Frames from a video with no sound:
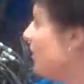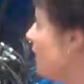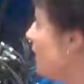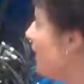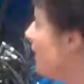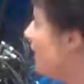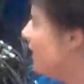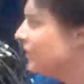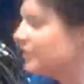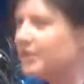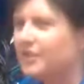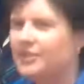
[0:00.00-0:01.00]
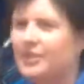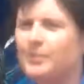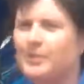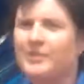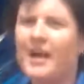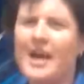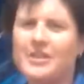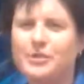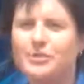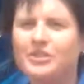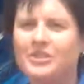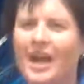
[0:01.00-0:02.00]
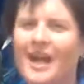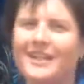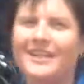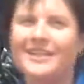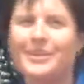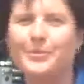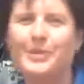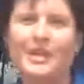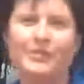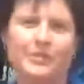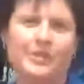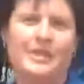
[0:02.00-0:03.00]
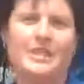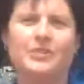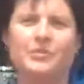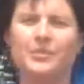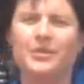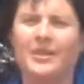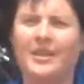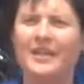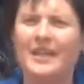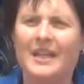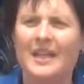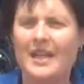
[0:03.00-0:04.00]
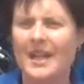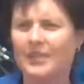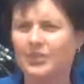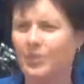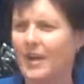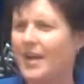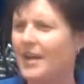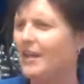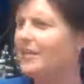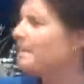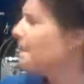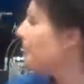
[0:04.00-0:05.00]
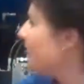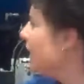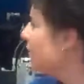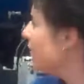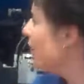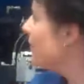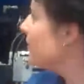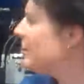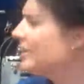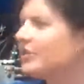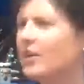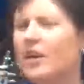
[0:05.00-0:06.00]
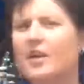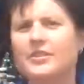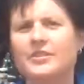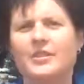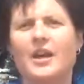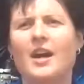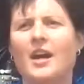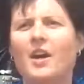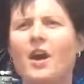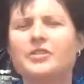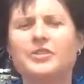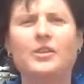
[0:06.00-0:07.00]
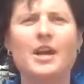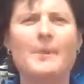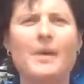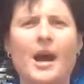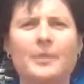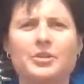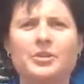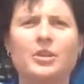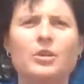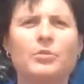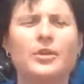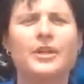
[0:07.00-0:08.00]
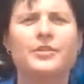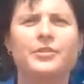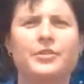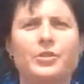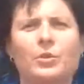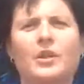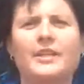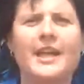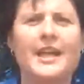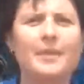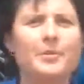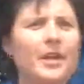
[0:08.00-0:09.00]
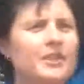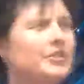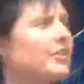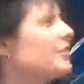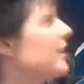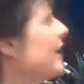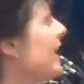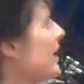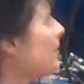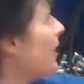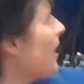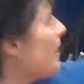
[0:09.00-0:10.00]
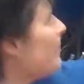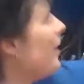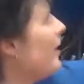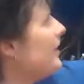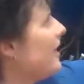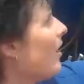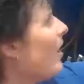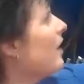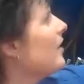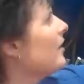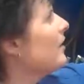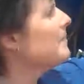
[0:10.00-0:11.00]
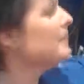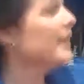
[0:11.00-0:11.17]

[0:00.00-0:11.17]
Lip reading: look. So you'll see we've got new styling that we have released with it as well. And so these carts also come optional with dual cameras. There's a camera up on the auger